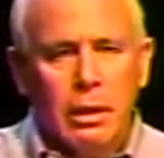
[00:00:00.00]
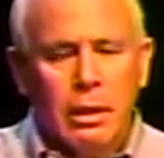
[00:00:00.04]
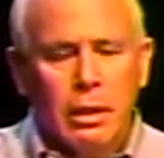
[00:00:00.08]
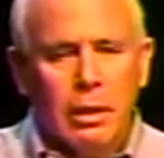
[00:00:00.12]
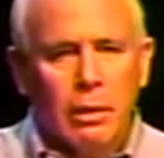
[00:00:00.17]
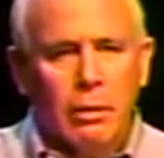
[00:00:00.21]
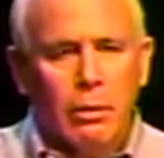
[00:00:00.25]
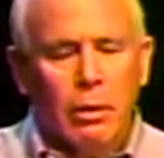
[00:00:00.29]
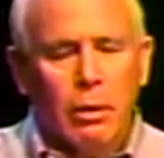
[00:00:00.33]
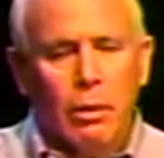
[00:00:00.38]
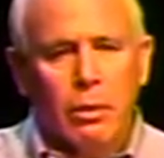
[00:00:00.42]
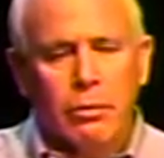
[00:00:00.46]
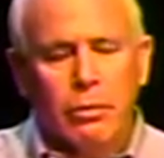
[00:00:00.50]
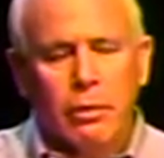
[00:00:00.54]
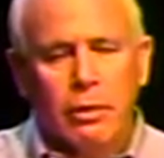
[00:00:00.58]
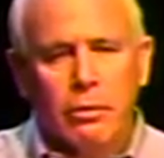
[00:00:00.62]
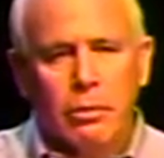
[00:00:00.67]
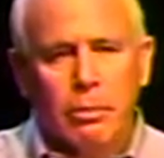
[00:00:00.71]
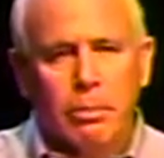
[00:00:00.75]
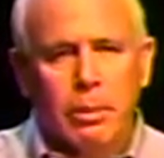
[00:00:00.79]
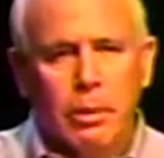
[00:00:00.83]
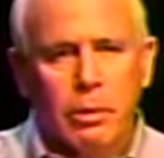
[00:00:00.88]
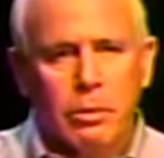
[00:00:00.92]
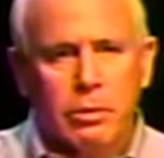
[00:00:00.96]
He also
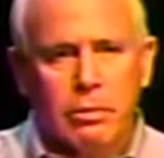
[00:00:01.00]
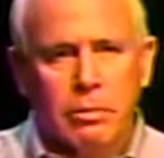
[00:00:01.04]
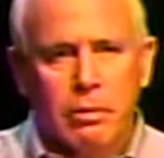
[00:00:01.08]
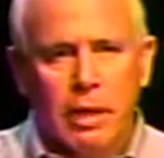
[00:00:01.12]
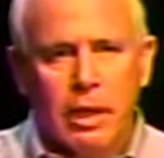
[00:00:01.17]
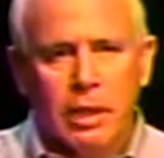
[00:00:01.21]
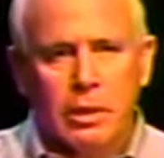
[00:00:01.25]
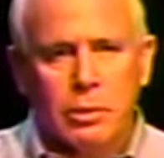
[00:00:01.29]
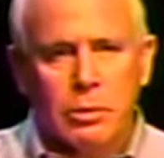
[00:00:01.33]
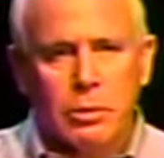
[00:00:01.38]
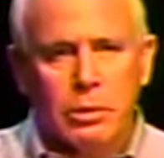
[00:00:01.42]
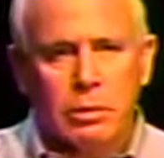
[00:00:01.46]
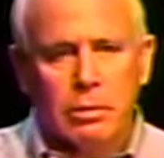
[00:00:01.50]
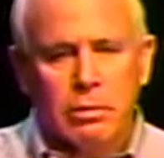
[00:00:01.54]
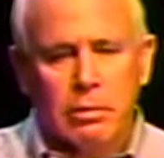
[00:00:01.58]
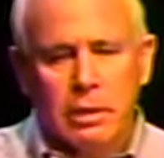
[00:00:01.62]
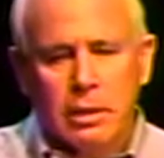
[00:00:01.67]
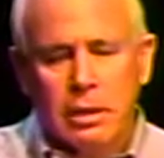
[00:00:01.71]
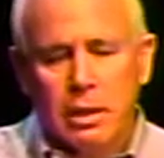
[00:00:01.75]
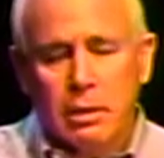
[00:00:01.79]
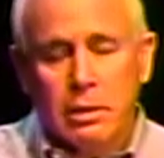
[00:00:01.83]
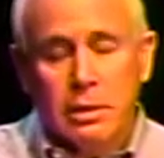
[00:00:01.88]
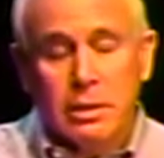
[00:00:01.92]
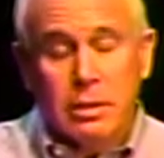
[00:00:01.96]
has a postgraduate
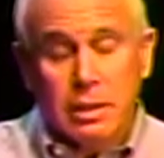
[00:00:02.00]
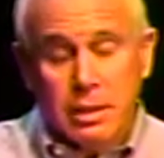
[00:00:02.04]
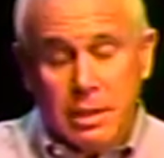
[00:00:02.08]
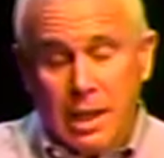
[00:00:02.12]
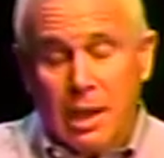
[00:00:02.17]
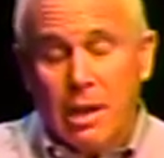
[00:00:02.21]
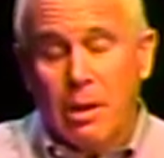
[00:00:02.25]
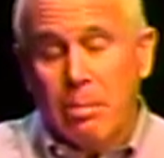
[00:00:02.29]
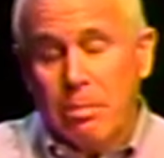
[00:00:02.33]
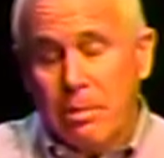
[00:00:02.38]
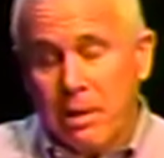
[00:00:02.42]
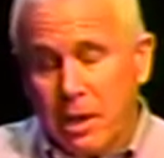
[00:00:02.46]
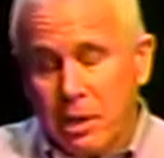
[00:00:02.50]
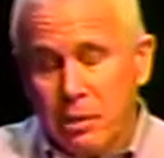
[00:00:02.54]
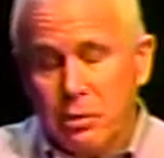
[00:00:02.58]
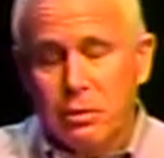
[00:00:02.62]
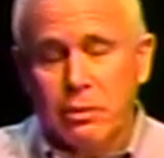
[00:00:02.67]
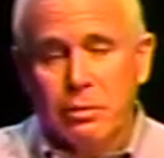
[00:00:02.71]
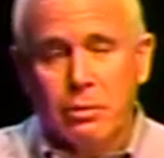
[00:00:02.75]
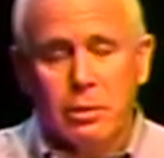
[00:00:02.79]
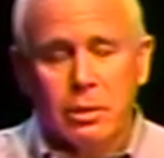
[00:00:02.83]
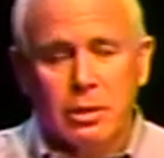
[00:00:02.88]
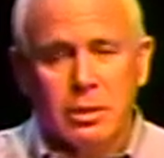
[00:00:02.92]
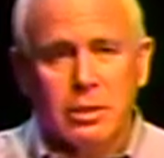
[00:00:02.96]
degree. Now he's a chiropractor,
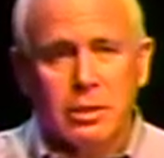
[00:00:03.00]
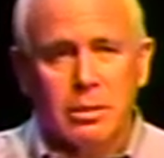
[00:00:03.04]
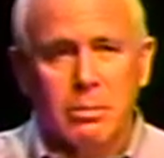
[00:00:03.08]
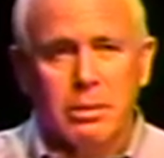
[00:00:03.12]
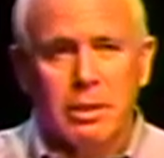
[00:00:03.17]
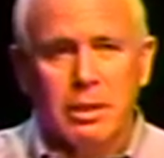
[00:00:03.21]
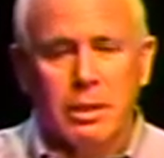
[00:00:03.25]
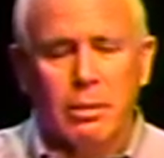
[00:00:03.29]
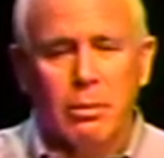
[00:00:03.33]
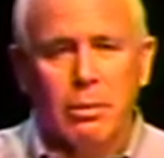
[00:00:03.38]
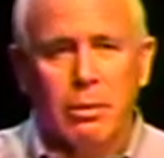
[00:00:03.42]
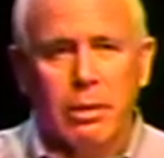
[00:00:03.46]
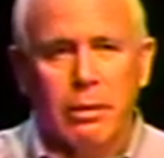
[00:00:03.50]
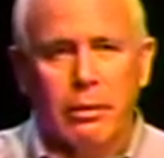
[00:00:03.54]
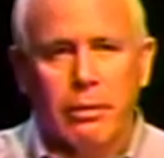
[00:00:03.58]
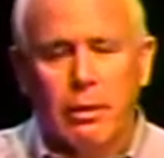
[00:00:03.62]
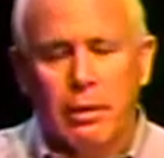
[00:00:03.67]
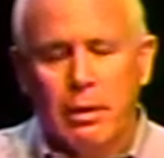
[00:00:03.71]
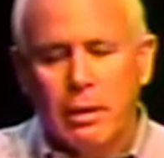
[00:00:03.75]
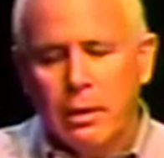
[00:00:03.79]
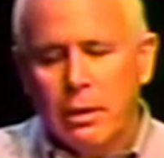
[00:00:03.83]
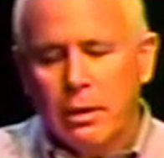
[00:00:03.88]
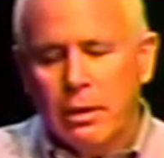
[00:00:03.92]
of course, to begin with.